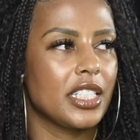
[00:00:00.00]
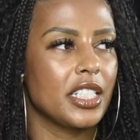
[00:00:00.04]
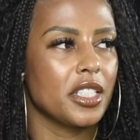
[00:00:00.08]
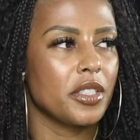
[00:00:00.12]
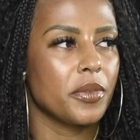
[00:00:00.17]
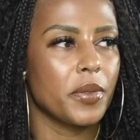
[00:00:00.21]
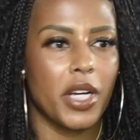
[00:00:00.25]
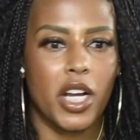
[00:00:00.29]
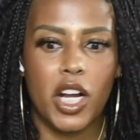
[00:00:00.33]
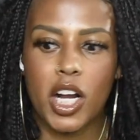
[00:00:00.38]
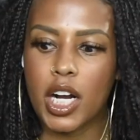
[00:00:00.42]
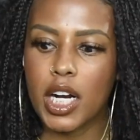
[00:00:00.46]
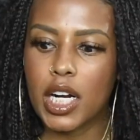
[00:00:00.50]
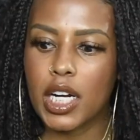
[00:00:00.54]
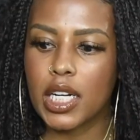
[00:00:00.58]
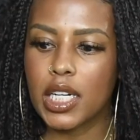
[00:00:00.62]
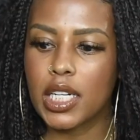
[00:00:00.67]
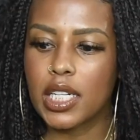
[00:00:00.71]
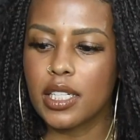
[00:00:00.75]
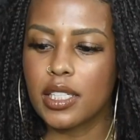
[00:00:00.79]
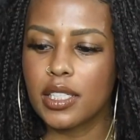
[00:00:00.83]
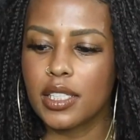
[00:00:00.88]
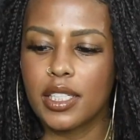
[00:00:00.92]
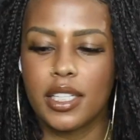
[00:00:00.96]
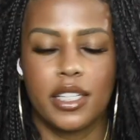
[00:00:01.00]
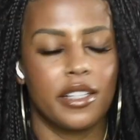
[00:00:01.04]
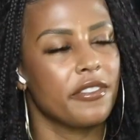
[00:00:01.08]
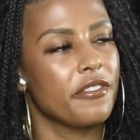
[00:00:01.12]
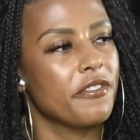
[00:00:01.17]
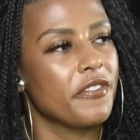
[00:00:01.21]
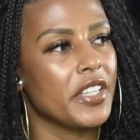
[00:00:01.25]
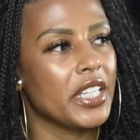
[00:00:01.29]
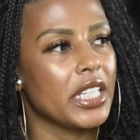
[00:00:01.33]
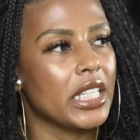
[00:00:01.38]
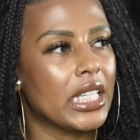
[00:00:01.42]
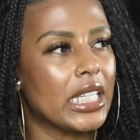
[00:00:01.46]
disregard of
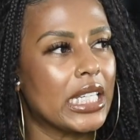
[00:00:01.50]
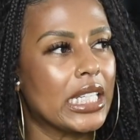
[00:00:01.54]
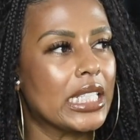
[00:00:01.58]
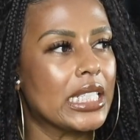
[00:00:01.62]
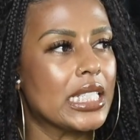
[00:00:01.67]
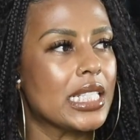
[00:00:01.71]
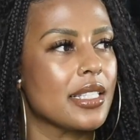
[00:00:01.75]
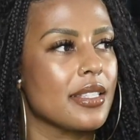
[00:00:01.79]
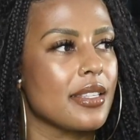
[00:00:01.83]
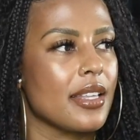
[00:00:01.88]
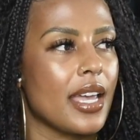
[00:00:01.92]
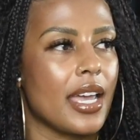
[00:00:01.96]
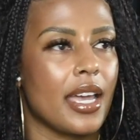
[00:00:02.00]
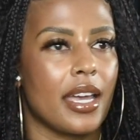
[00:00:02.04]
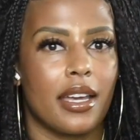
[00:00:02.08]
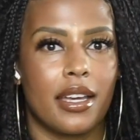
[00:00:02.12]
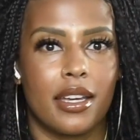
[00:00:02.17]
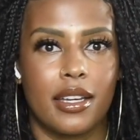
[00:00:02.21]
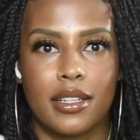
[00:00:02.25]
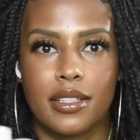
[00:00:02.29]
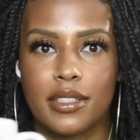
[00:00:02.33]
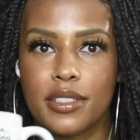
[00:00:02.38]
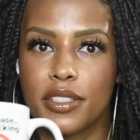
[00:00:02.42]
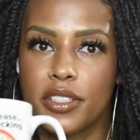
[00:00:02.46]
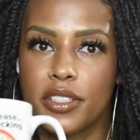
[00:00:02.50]
feelings. And